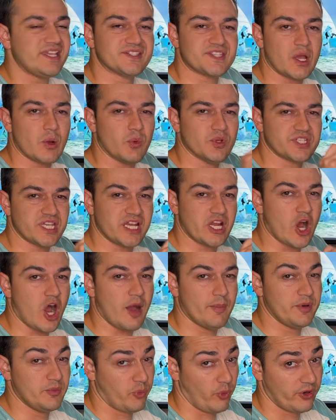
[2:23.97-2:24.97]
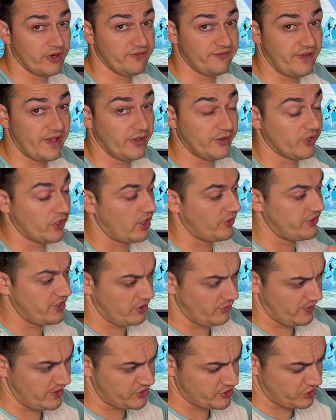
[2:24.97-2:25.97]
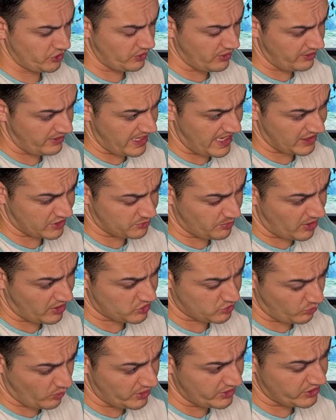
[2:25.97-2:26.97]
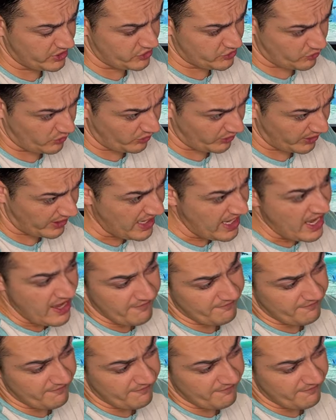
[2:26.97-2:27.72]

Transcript: as that was a common point of failure on the original Xbox One controller.